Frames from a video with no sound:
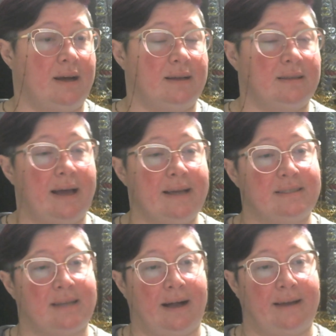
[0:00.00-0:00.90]

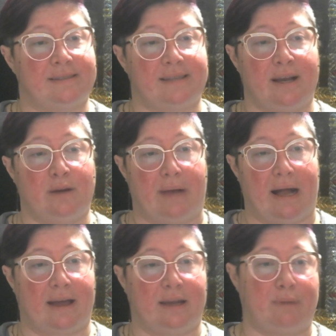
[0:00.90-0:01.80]
Laia tied his hair
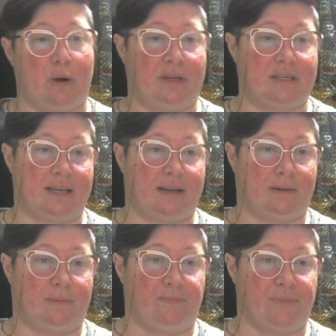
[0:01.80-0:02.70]
back in a
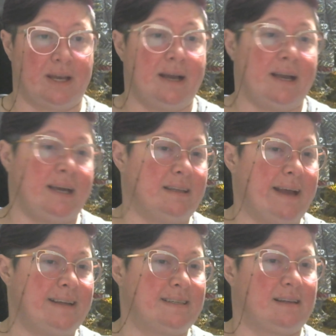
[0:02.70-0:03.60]
ponytail. It
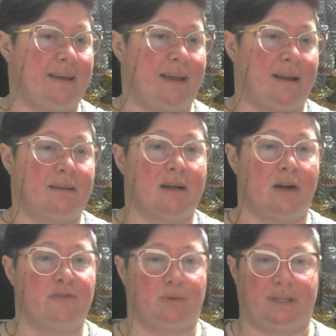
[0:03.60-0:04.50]
liked to cling
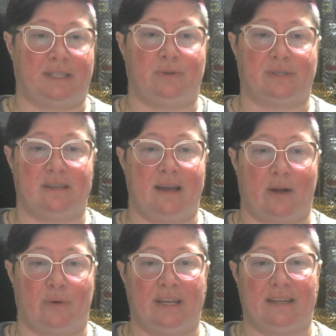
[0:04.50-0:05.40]
uncomfortably to his
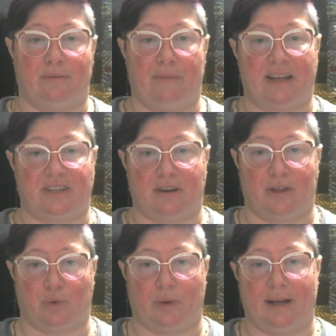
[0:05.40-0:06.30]
neck when he did magic
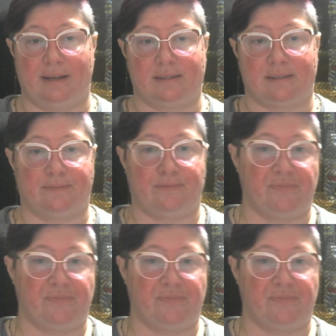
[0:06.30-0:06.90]
otherwise.